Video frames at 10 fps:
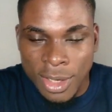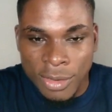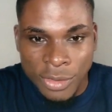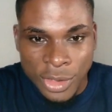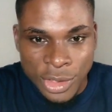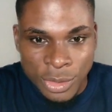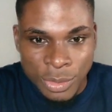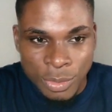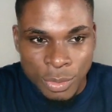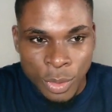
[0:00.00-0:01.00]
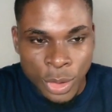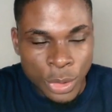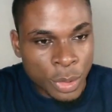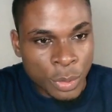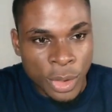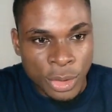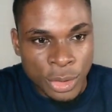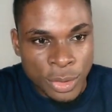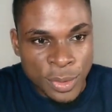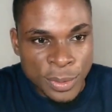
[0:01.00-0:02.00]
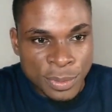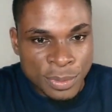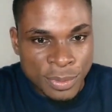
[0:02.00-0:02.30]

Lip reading: vision? What do we want to do?